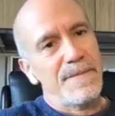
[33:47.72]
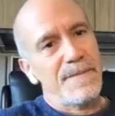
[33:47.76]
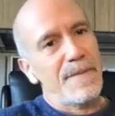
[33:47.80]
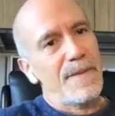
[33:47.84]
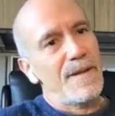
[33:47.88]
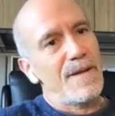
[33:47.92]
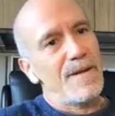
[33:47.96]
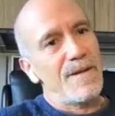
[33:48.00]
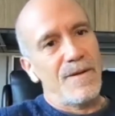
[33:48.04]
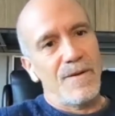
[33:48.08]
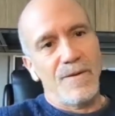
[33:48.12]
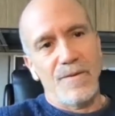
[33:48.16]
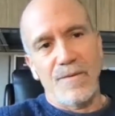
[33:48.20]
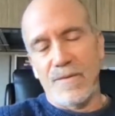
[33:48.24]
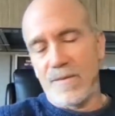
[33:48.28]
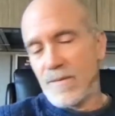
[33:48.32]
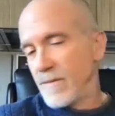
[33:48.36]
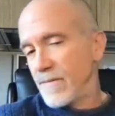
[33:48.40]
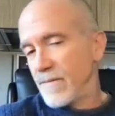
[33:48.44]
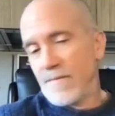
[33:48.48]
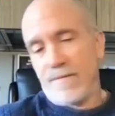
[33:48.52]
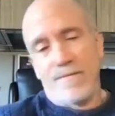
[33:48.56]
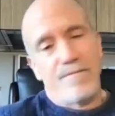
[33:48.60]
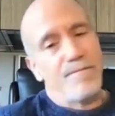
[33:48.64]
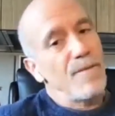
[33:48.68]
you know,
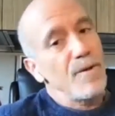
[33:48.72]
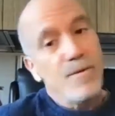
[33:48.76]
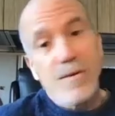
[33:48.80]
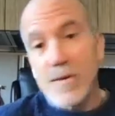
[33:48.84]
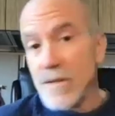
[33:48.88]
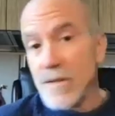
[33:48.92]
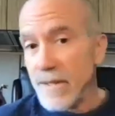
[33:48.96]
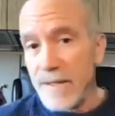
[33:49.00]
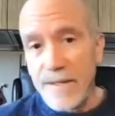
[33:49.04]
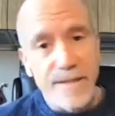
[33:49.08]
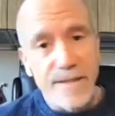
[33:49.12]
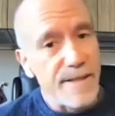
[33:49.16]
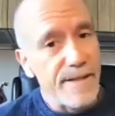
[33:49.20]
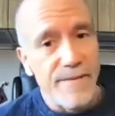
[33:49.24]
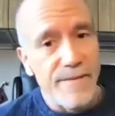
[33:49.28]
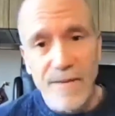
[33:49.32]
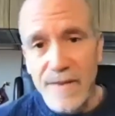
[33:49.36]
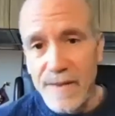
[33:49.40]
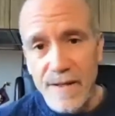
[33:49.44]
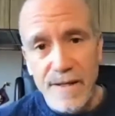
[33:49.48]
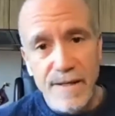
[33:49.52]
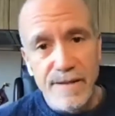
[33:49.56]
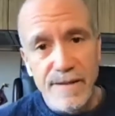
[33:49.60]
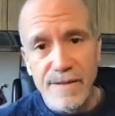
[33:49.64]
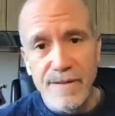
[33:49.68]
mostly did
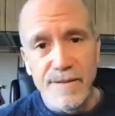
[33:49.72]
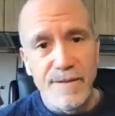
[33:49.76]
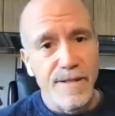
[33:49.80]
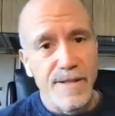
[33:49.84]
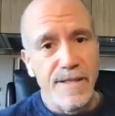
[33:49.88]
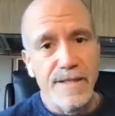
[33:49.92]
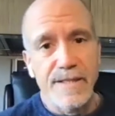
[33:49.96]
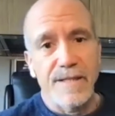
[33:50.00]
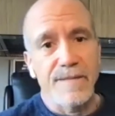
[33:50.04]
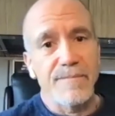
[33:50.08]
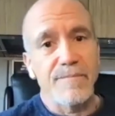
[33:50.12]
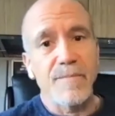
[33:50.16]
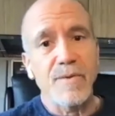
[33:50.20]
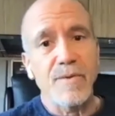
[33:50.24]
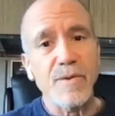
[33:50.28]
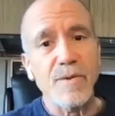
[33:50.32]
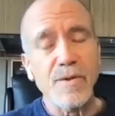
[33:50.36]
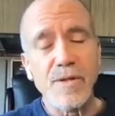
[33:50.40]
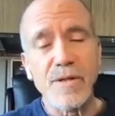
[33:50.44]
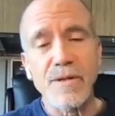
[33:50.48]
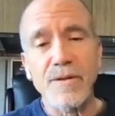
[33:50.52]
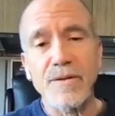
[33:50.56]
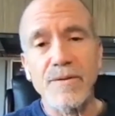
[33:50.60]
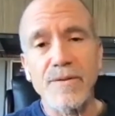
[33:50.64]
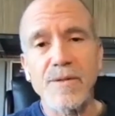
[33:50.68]
theater, he did
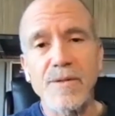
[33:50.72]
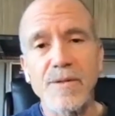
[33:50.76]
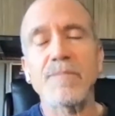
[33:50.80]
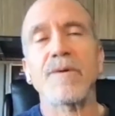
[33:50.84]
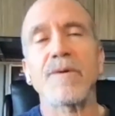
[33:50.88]
musicals,